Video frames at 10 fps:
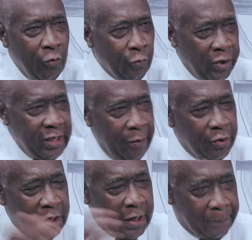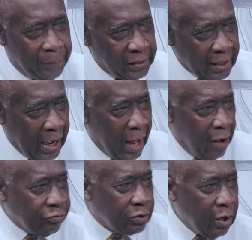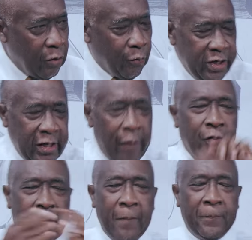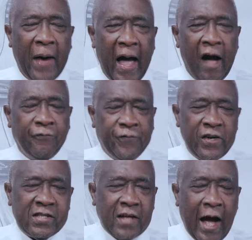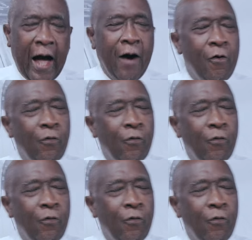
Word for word: what year we're going to build a house, what year we're going to buy our first car,